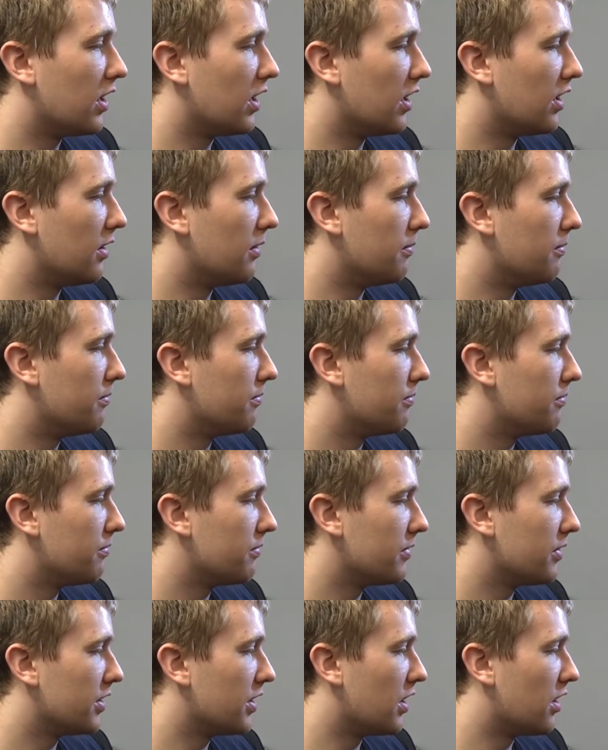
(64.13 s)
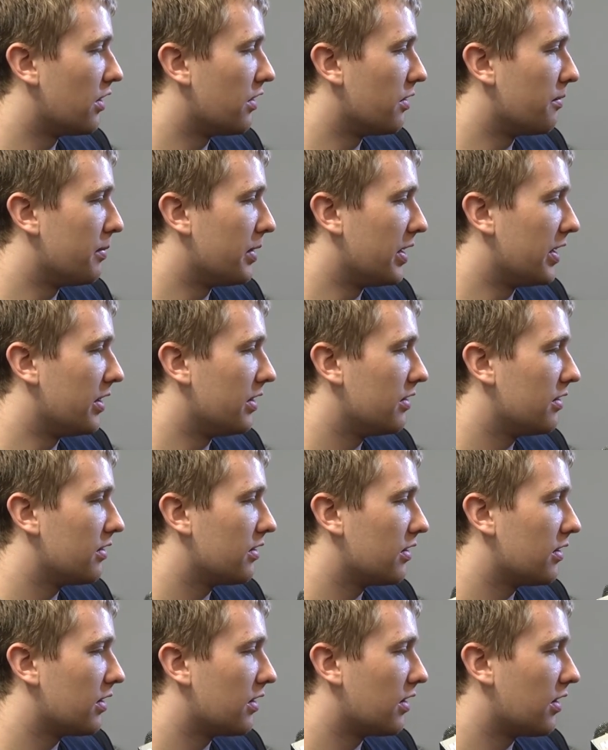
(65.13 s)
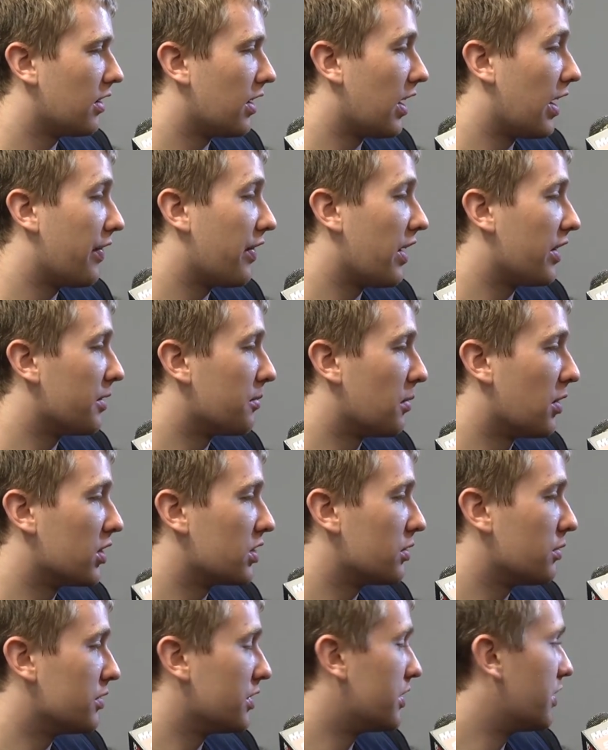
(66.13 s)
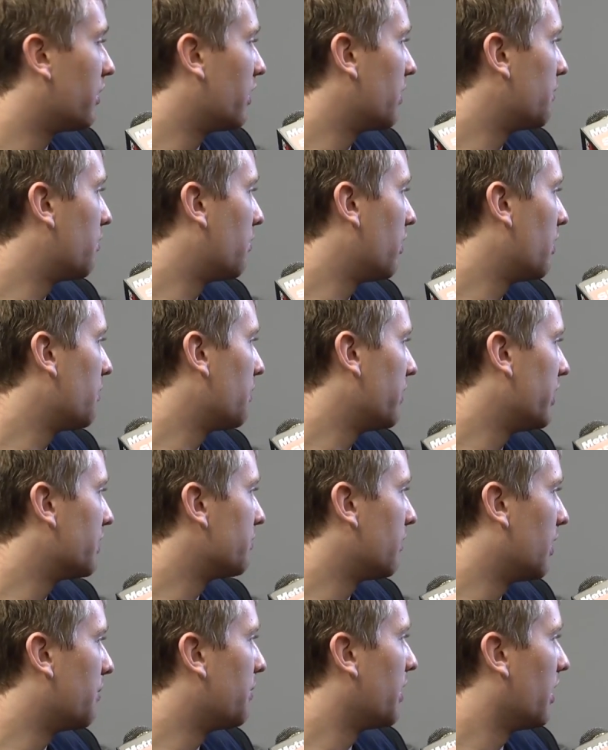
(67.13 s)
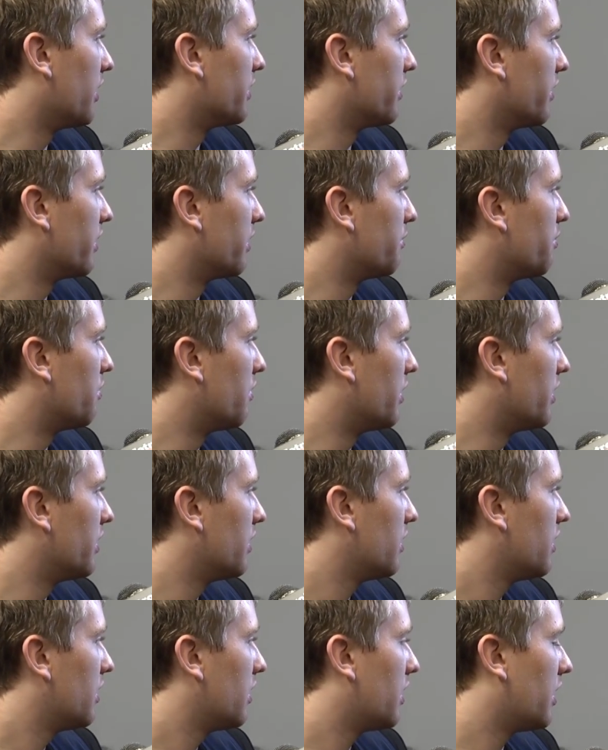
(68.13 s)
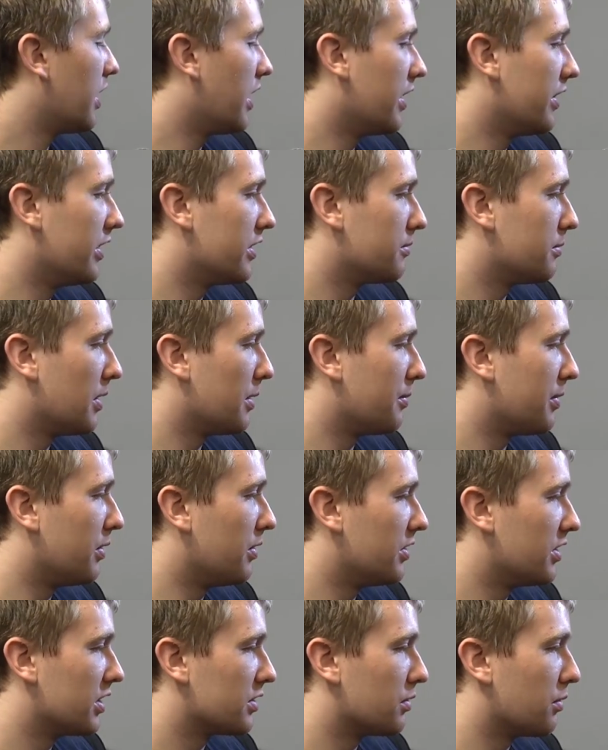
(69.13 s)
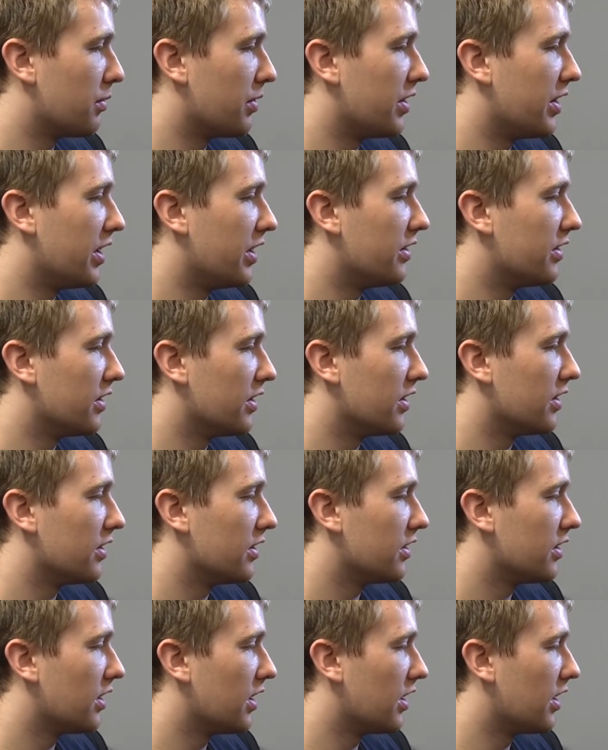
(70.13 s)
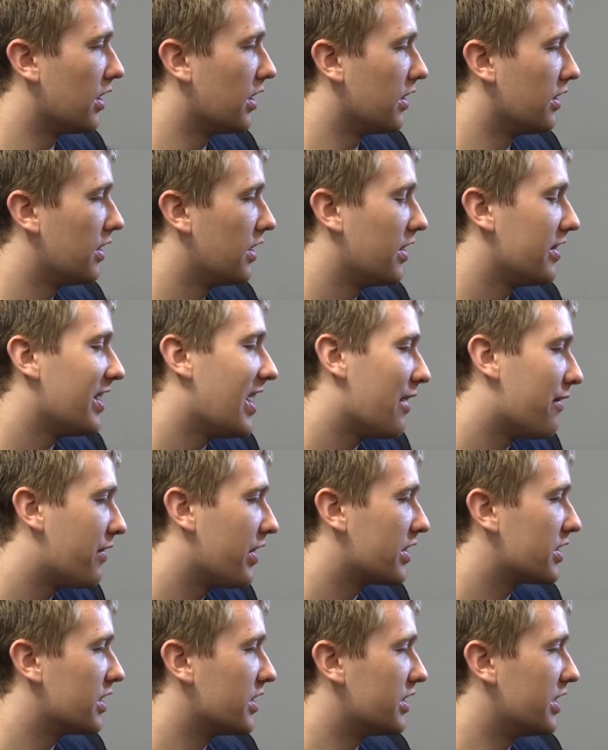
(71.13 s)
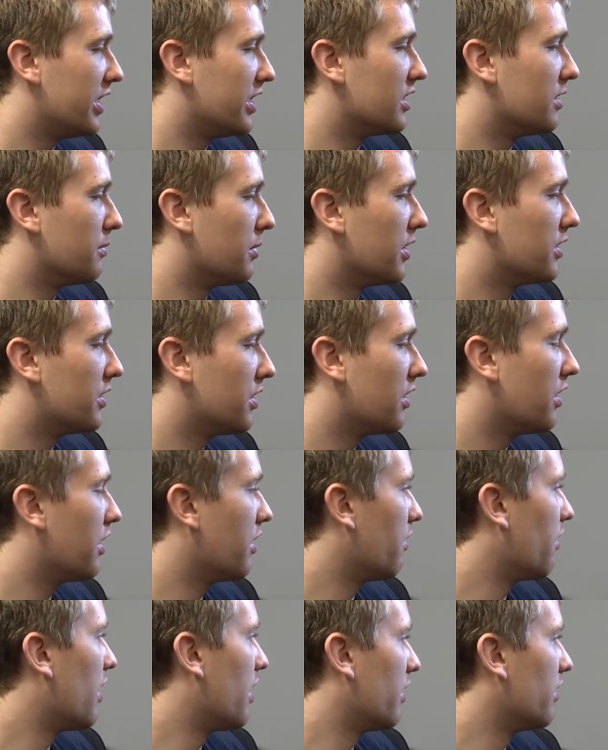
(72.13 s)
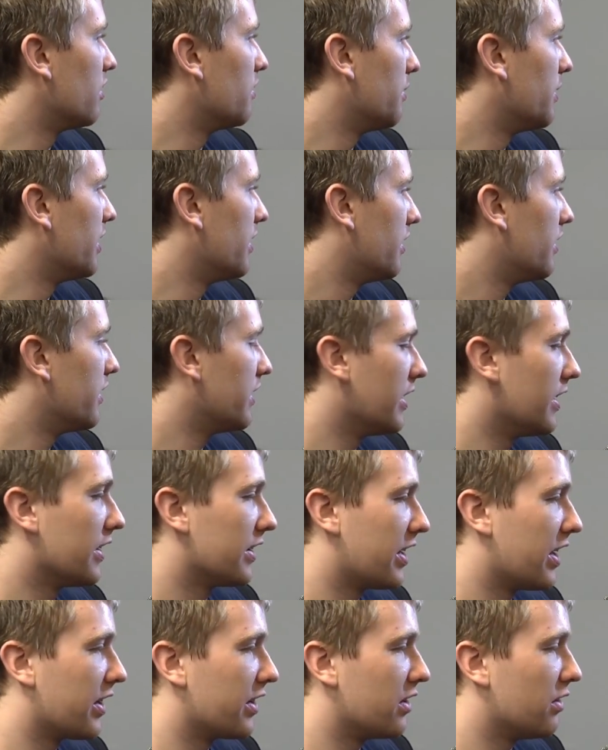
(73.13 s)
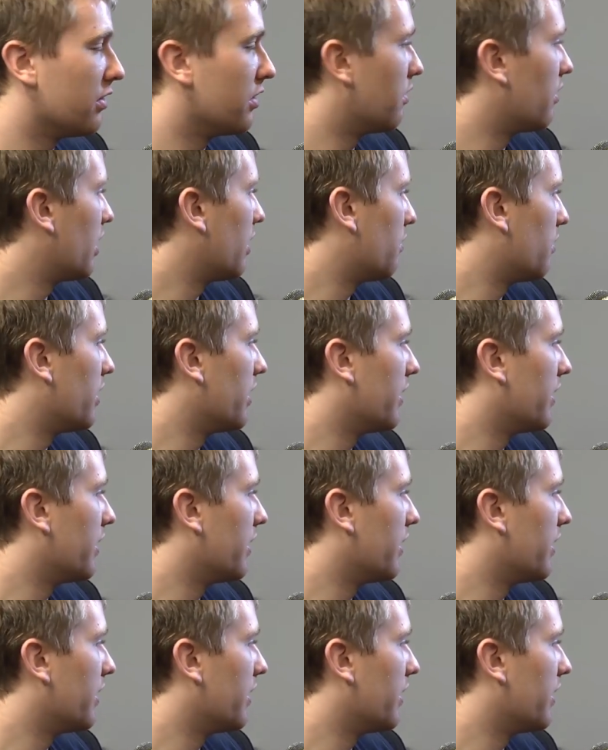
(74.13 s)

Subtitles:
it would be. I thought the Marshall was a turning point, but this might be our turning point, and this might be just what we need to not fix the season, but turn it around a little bit. Yeah, get it going the right